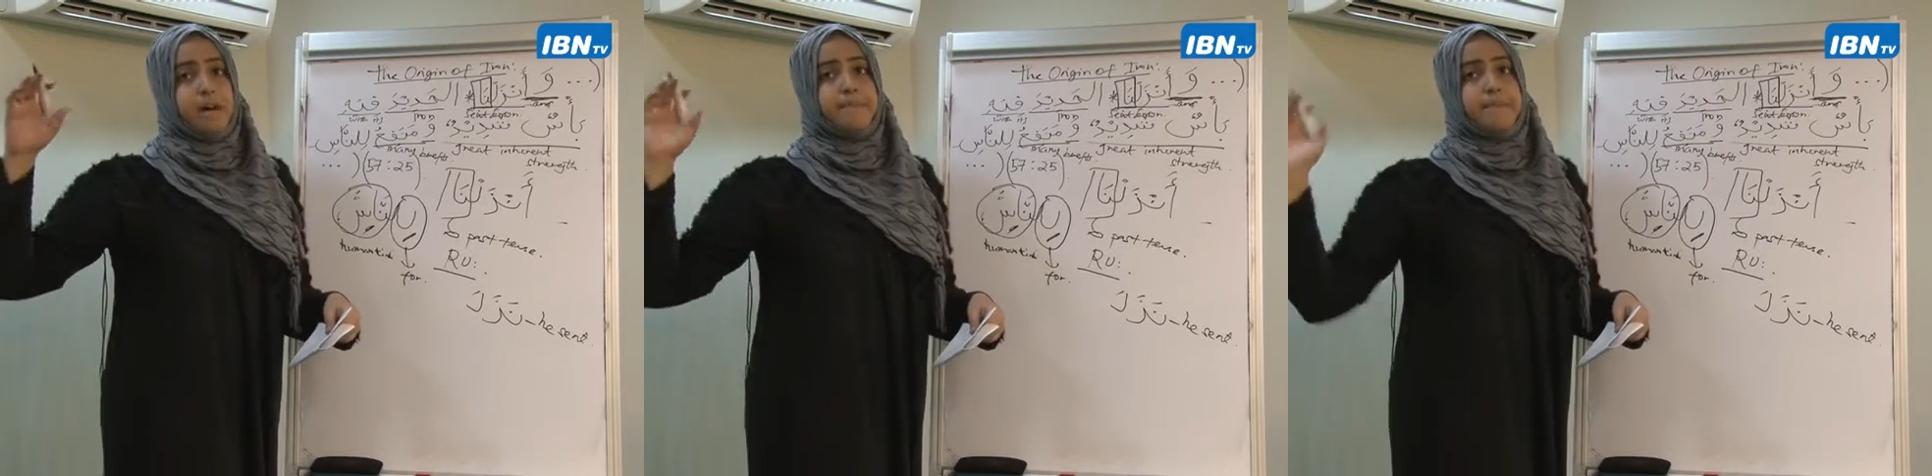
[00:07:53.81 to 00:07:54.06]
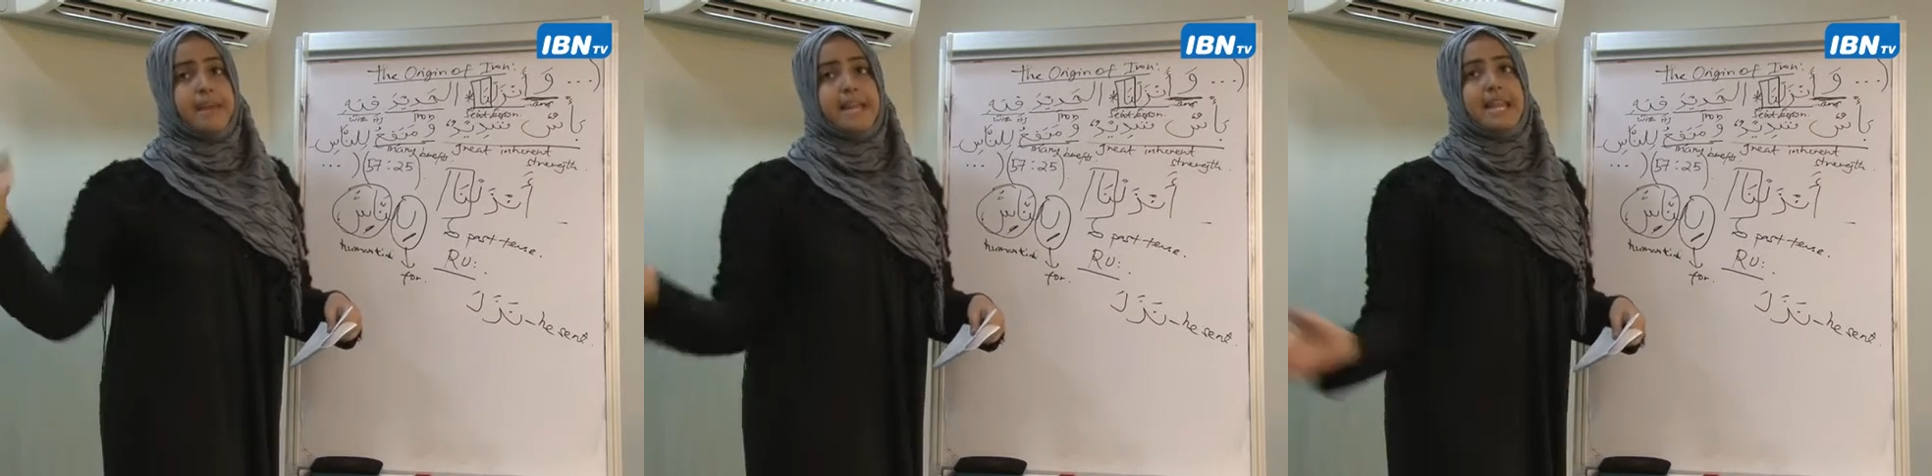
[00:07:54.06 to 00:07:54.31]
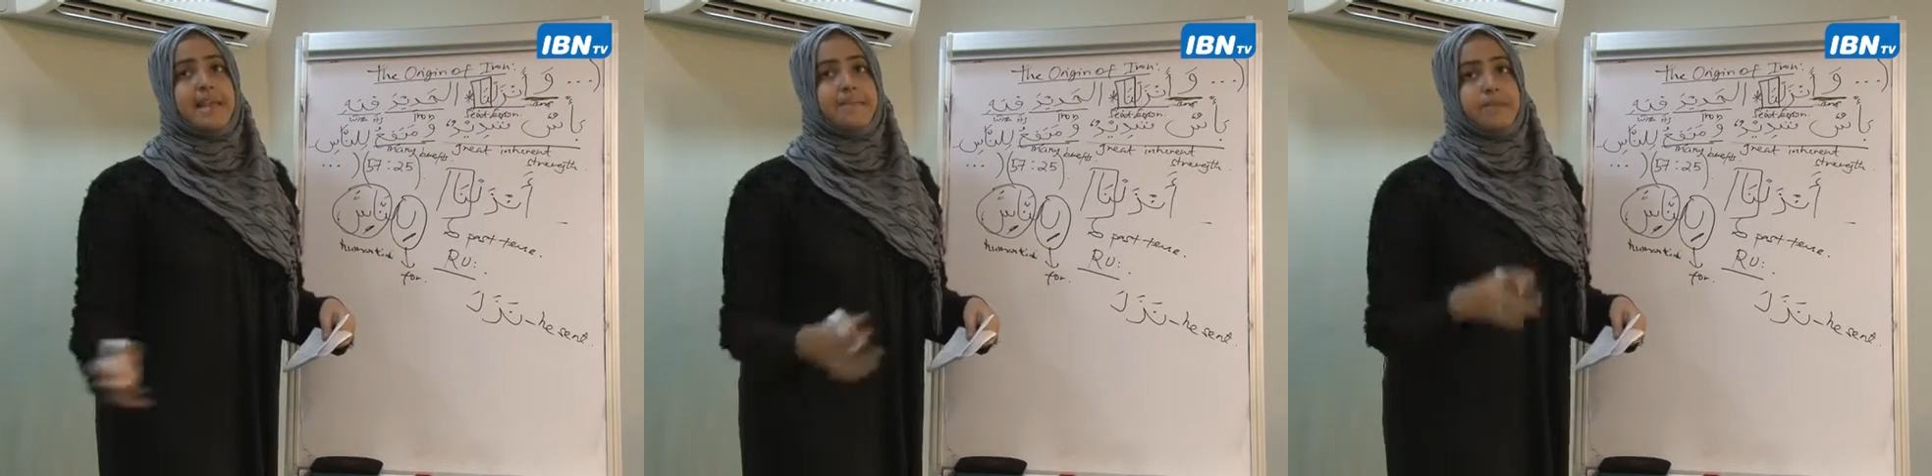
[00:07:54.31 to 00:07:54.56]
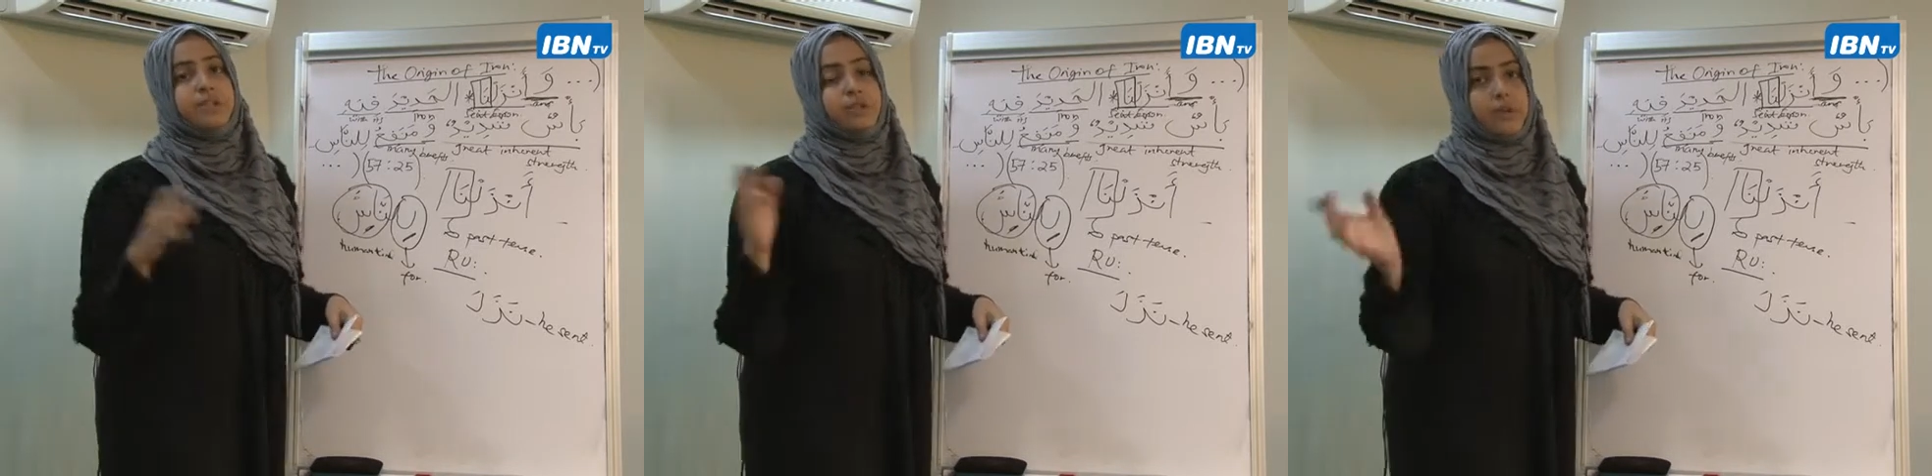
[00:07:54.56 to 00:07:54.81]
many
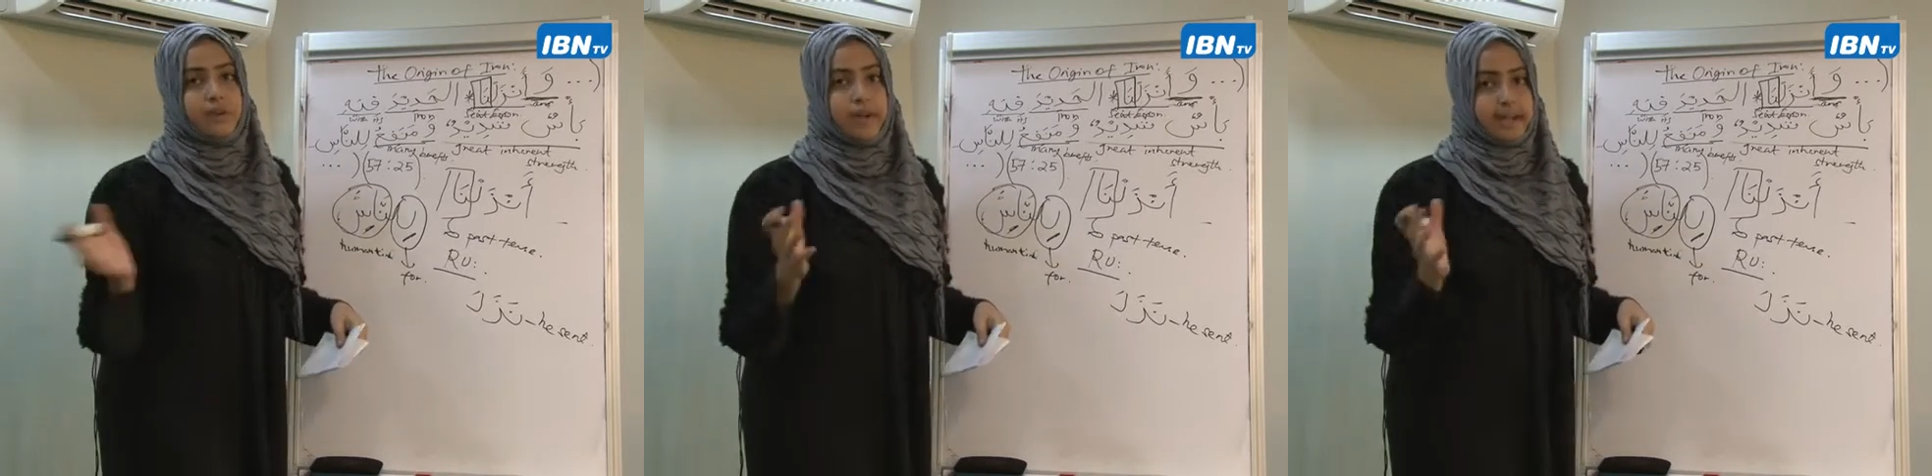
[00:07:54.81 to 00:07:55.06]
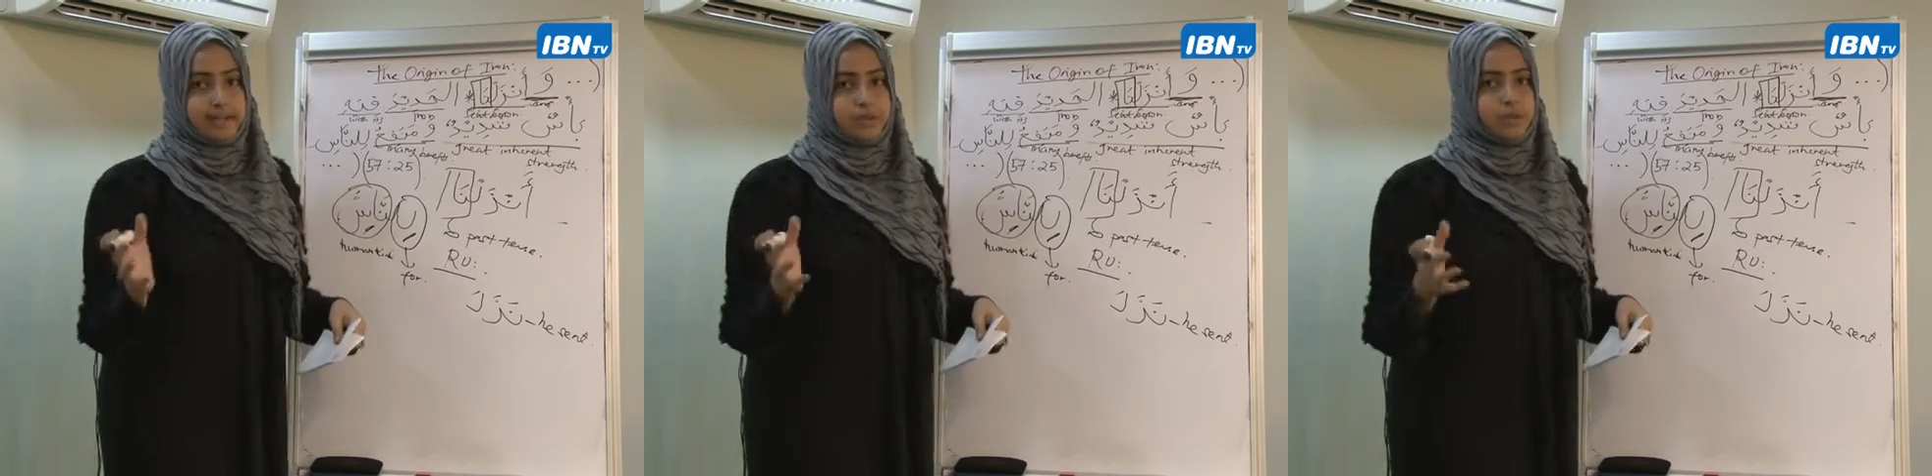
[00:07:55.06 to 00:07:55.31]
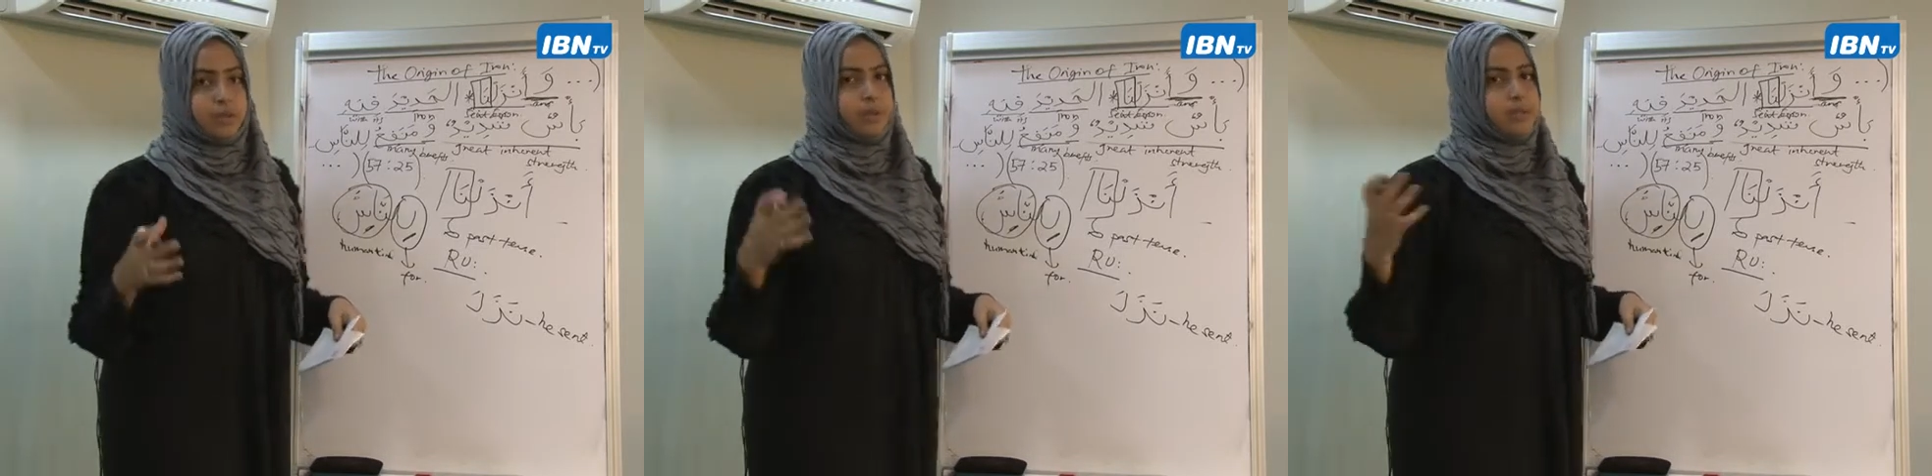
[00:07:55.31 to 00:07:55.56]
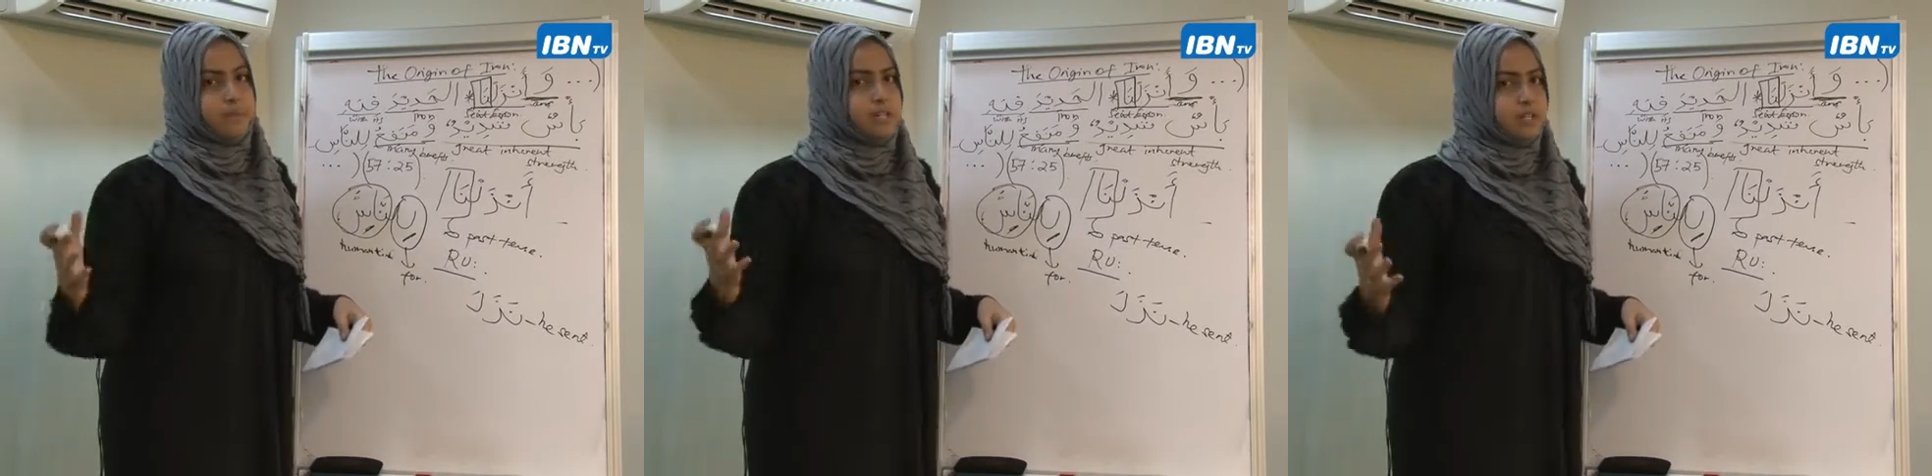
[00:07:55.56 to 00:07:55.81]
meteorites. You know
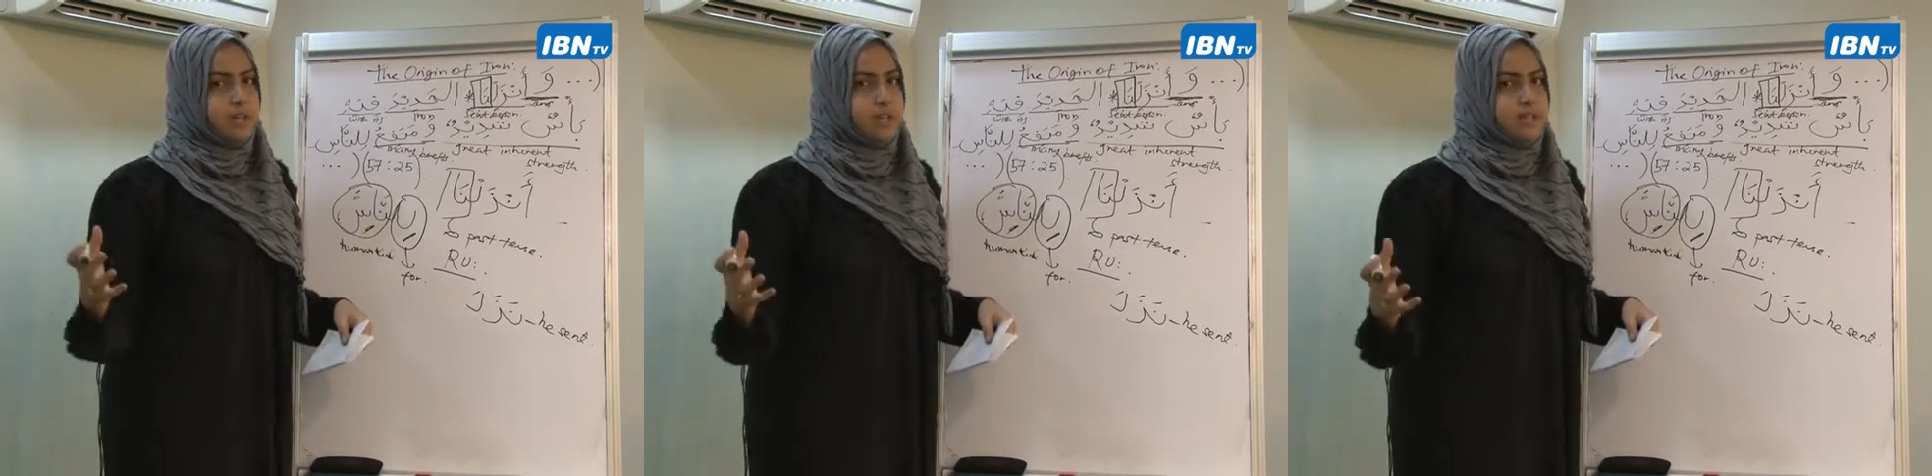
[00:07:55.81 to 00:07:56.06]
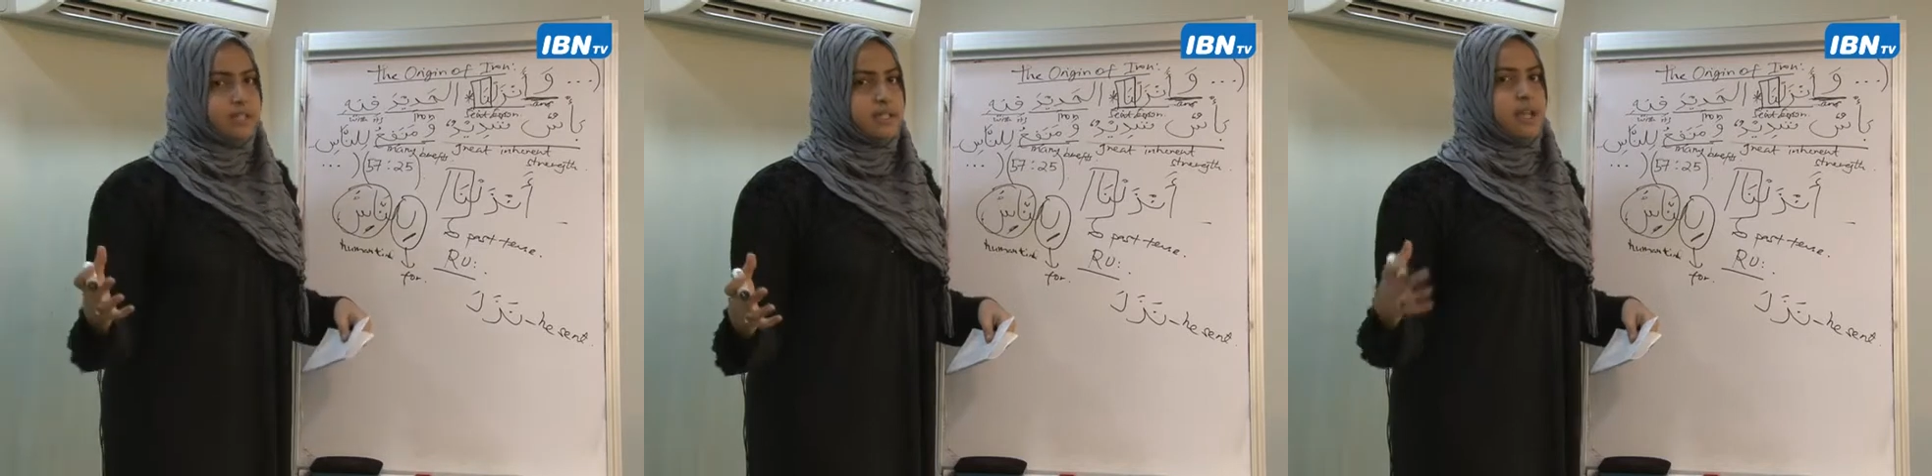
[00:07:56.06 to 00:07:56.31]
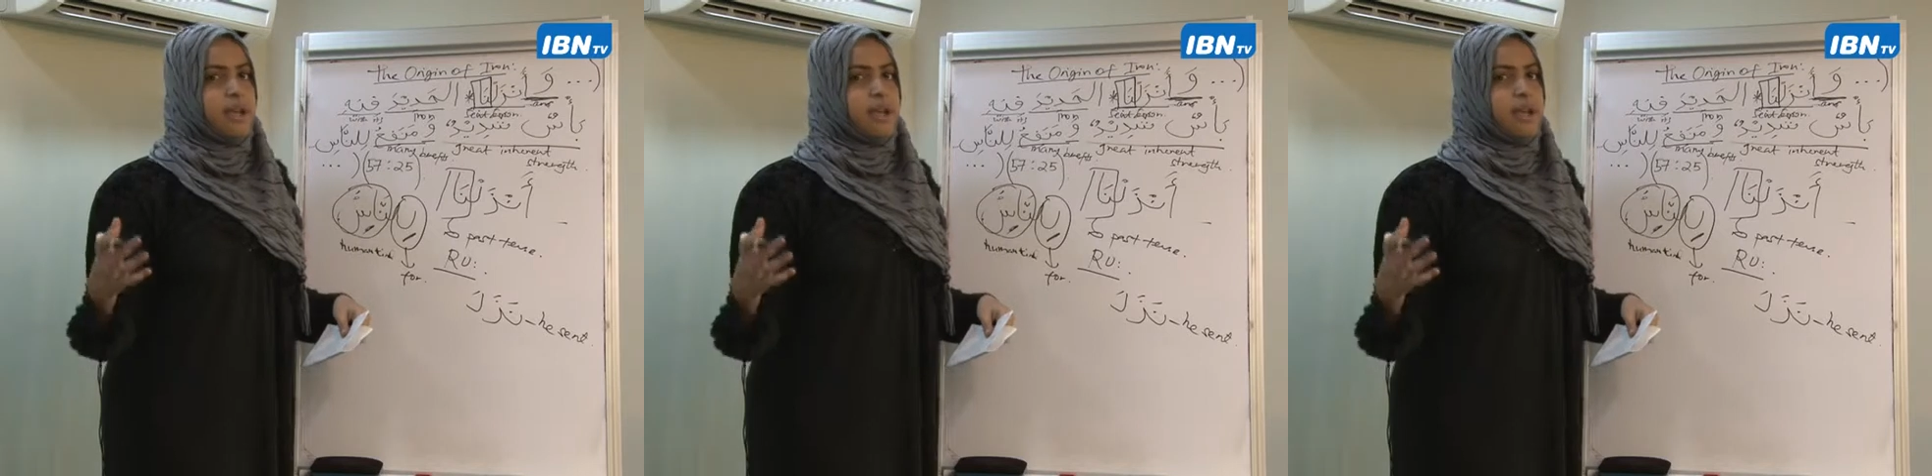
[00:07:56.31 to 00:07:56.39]
the meteors?